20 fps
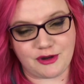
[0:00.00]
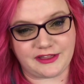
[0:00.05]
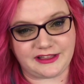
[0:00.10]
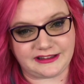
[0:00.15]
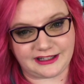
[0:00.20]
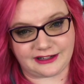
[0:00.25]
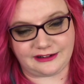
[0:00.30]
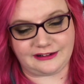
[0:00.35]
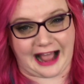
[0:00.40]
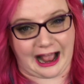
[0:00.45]
with
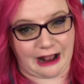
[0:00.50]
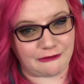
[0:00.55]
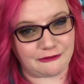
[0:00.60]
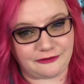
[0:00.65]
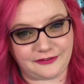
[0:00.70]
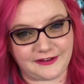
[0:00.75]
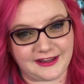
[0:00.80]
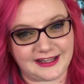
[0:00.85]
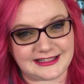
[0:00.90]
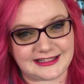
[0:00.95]
little
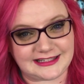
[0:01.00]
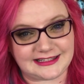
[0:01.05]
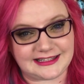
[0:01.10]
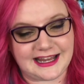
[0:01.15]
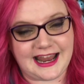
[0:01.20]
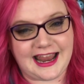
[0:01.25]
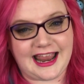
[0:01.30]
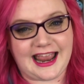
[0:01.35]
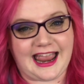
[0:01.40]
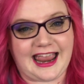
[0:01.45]
outfits
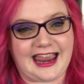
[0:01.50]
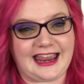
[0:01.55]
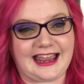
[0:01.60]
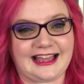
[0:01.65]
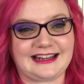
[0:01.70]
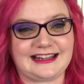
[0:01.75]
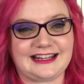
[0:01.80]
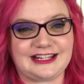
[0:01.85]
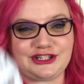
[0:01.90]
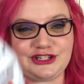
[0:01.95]

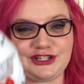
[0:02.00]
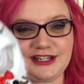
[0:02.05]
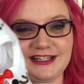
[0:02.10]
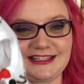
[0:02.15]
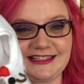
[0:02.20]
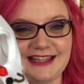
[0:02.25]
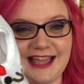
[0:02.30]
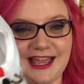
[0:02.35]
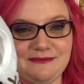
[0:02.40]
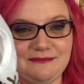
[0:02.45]
and she
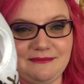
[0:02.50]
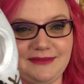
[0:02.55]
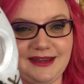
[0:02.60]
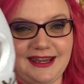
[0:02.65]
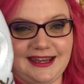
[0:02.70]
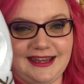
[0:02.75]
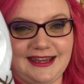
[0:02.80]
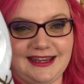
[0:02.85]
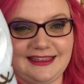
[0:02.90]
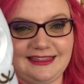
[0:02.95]
sent
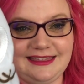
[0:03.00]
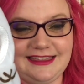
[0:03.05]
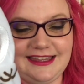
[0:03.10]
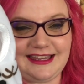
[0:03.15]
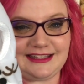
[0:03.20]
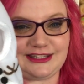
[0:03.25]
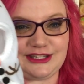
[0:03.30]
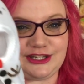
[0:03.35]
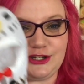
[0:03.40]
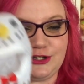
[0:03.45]
me
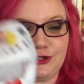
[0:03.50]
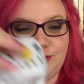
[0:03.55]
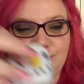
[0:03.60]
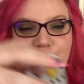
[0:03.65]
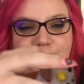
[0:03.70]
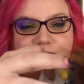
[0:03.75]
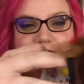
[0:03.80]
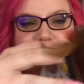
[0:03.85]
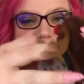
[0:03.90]
the two